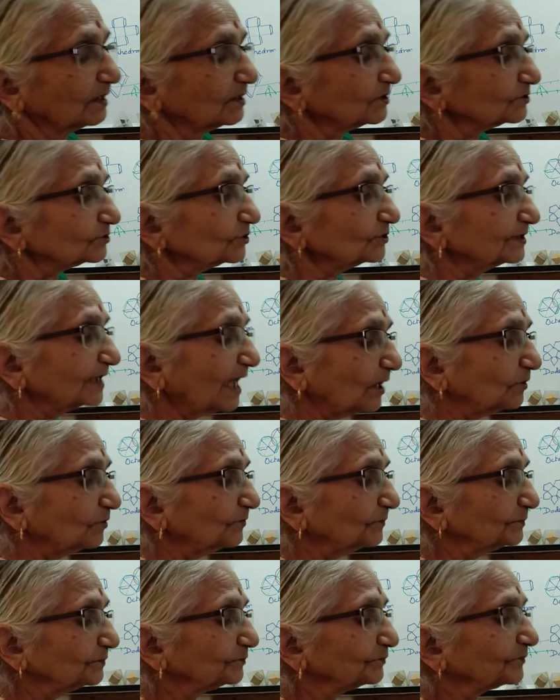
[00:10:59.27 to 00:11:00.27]
So now,
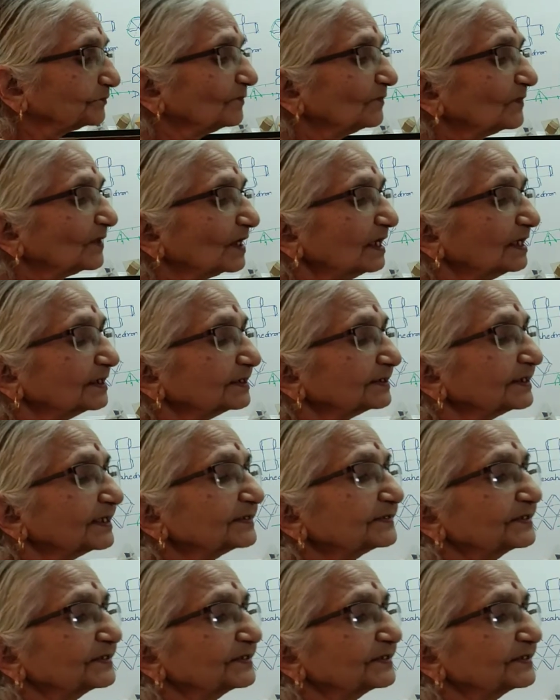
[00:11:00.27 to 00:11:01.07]
this